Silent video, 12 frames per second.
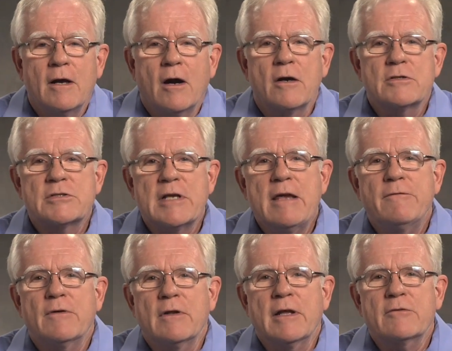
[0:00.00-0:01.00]
Our
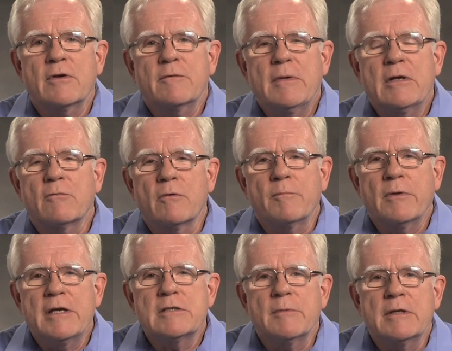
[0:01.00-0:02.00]
safe electric meter
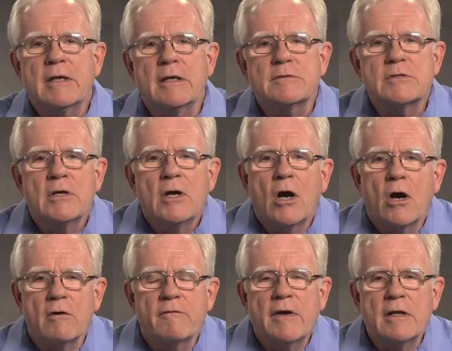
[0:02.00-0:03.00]
replacement kits
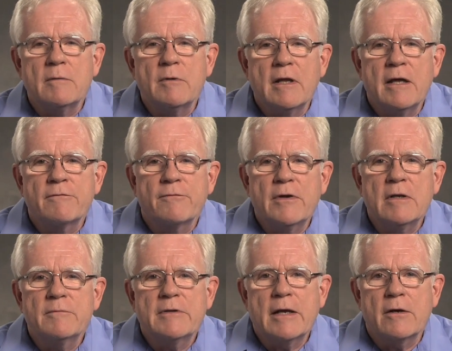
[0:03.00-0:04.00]
are available at
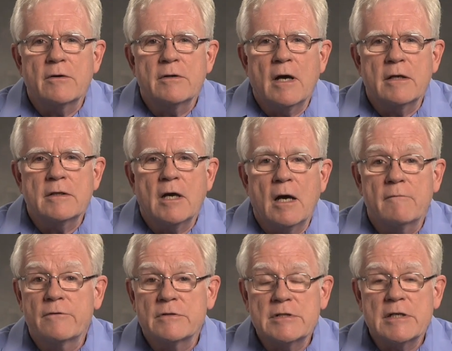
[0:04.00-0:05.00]
freedomtaker.com
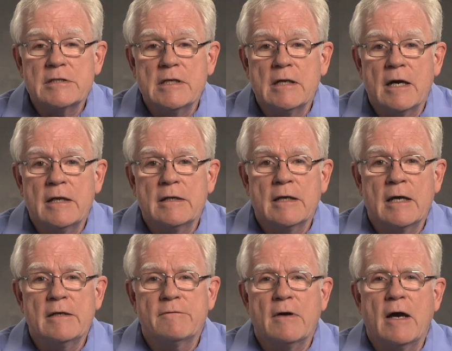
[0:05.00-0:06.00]
for
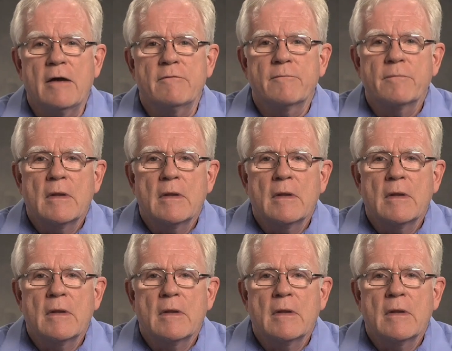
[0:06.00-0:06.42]
$69.95.